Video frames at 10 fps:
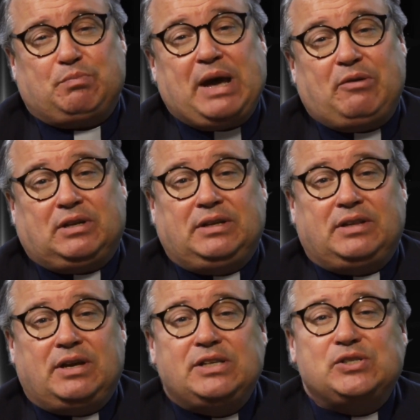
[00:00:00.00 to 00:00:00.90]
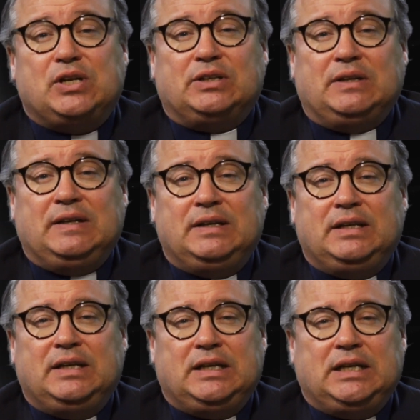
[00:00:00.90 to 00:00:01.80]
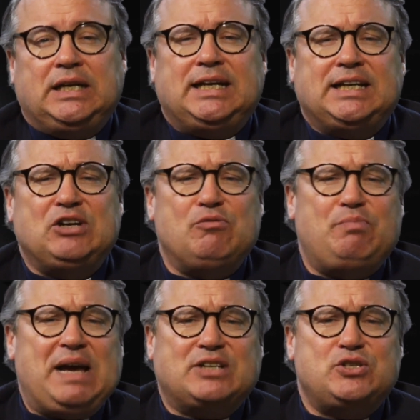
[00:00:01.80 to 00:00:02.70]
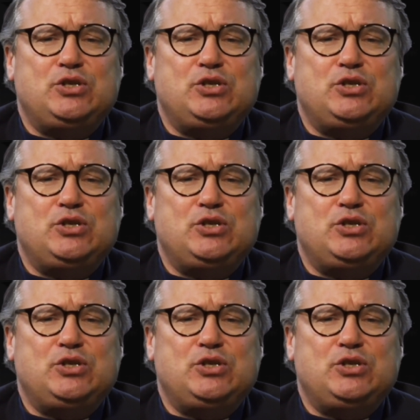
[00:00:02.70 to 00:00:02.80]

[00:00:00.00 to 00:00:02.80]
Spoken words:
apparently there is none. Go back